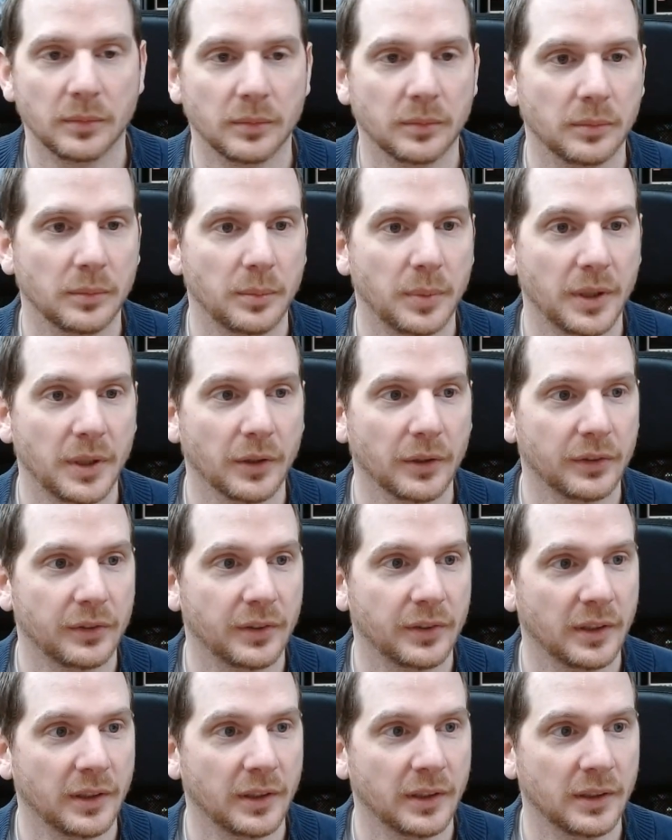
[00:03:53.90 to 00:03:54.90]
Because
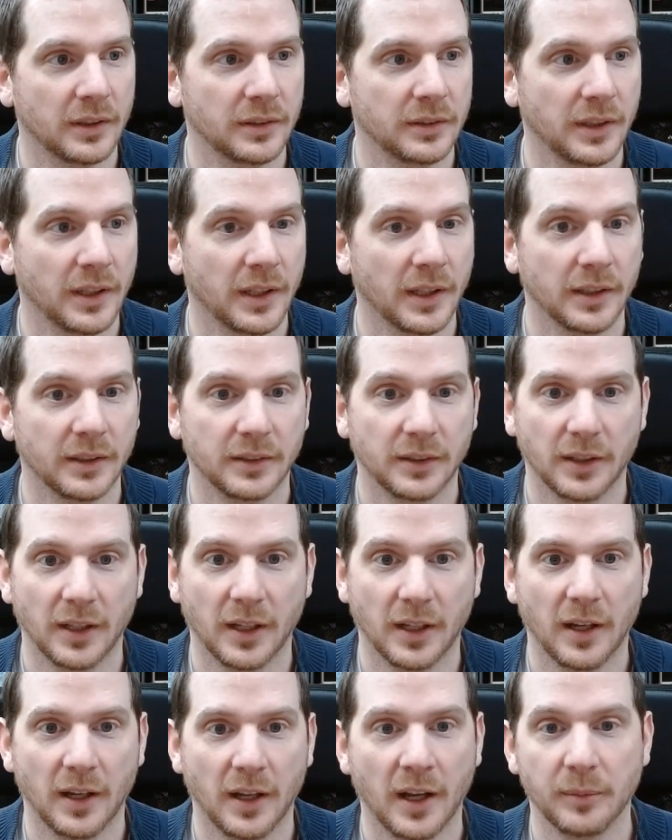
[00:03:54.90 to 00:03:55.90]
I
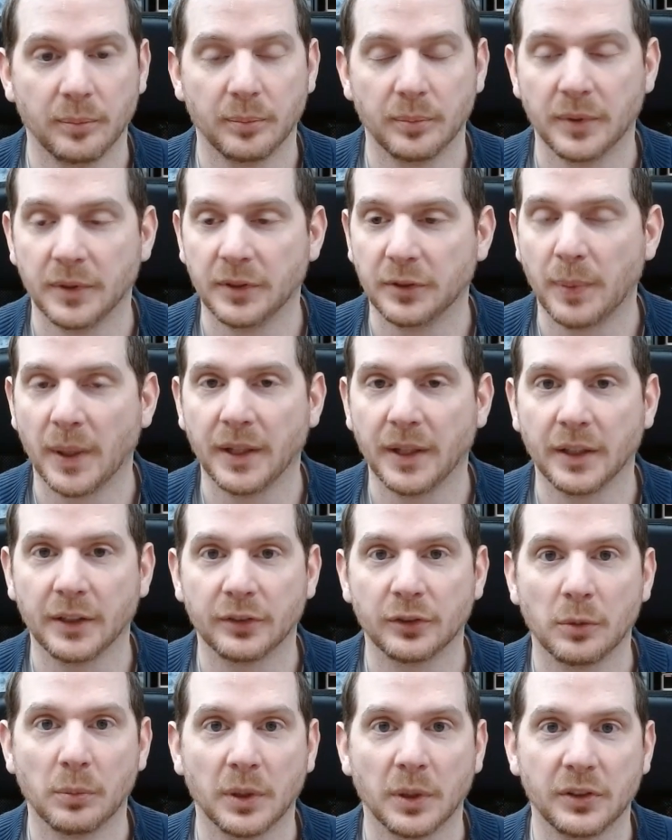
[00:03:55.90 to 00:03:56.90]
had been spending
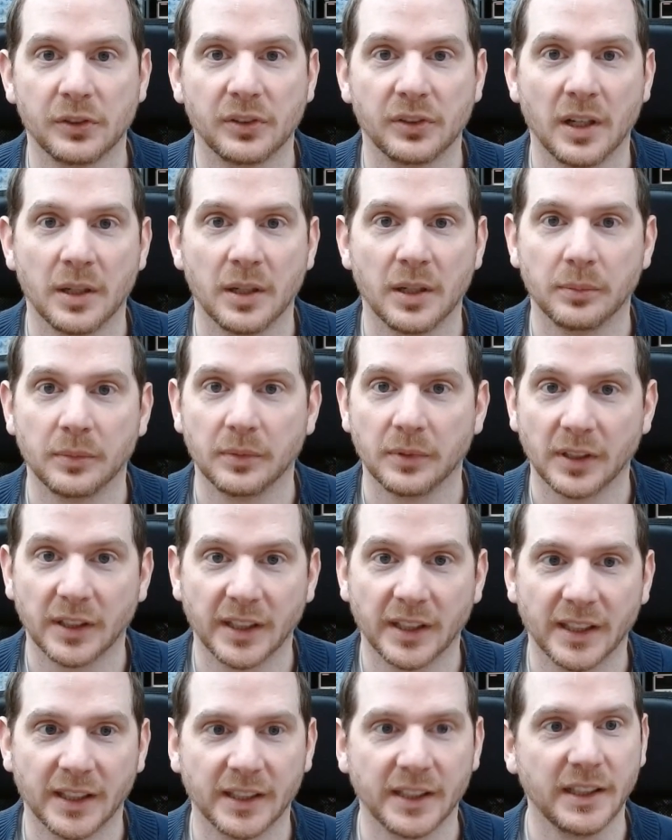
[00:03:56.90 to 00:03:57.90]
so much time
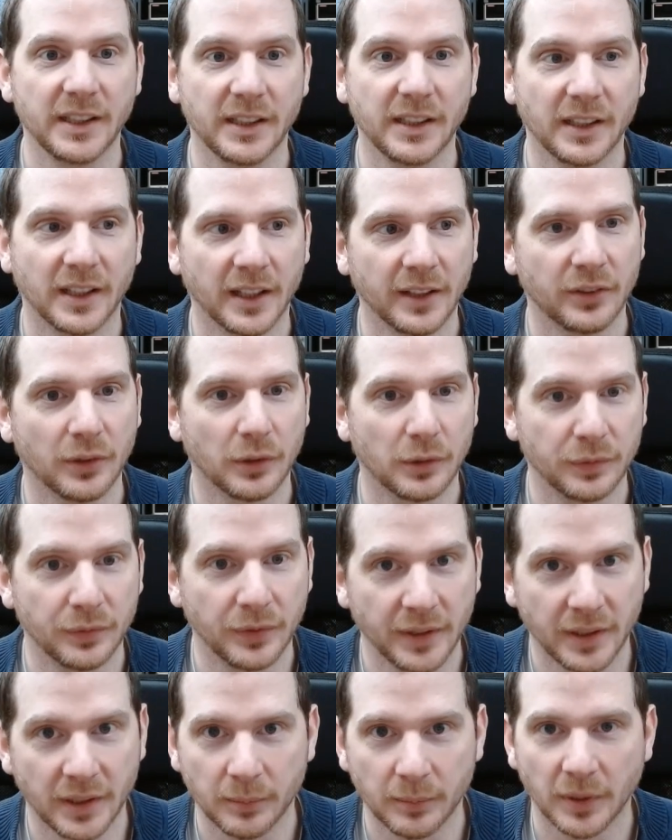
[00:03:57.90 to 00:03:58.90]

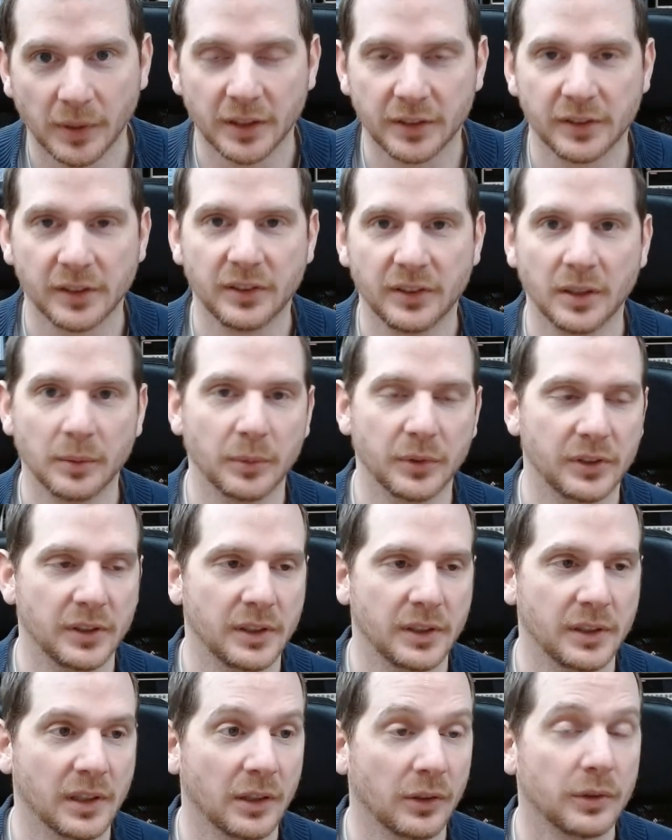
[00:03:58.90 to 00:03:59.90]
retrofitting my existing
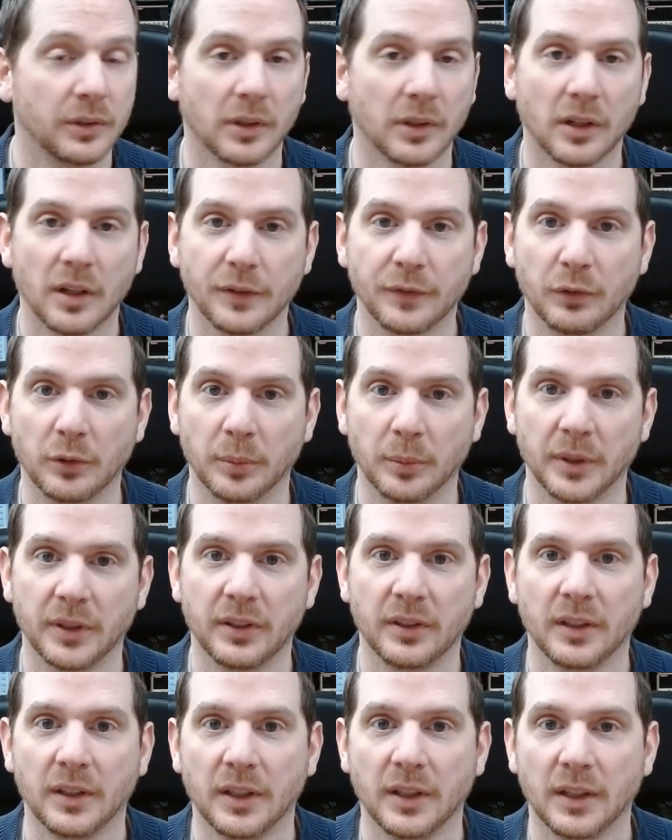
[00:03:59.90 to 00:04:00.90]
machine. I learned a lot from
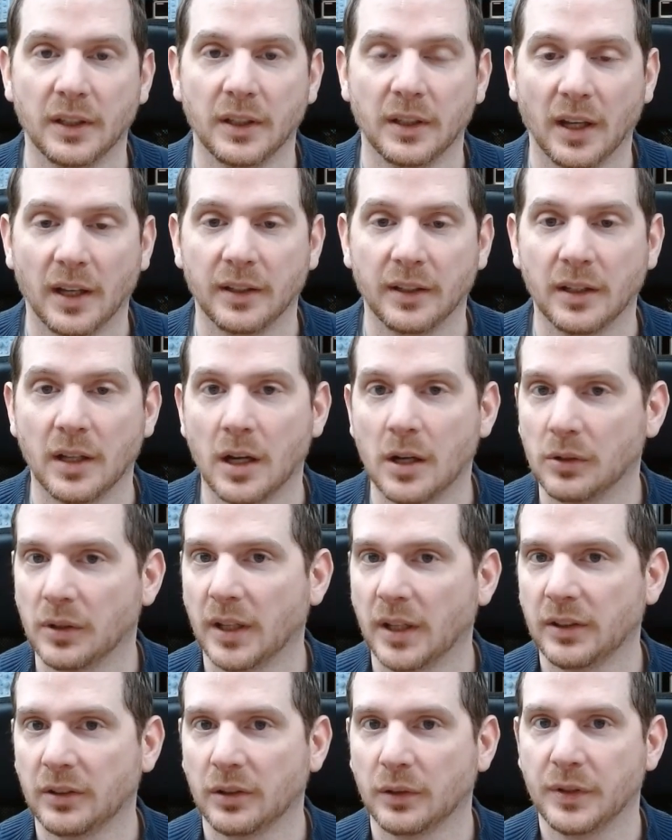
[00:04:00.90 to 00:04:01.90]
it, and now
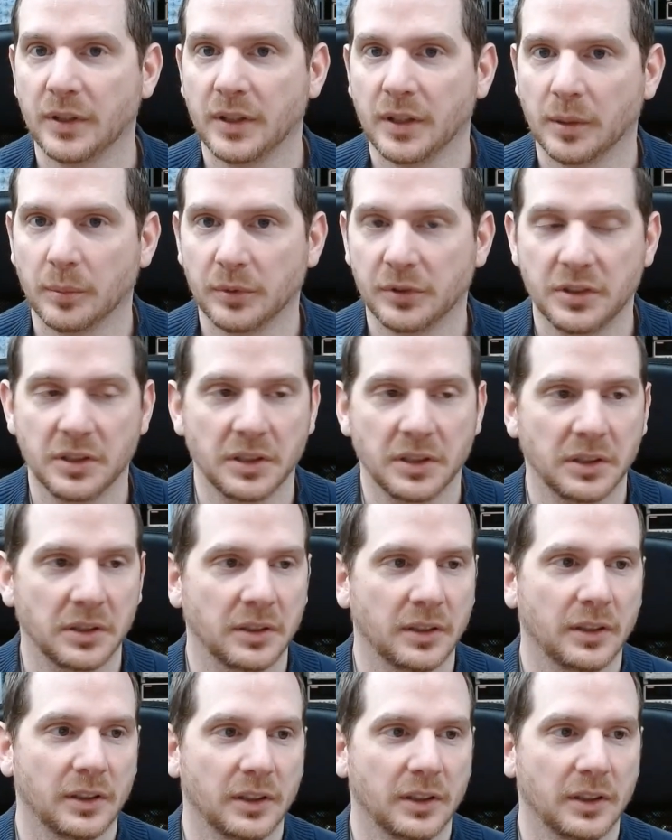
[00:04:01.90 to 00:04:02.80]
retrofitting a machine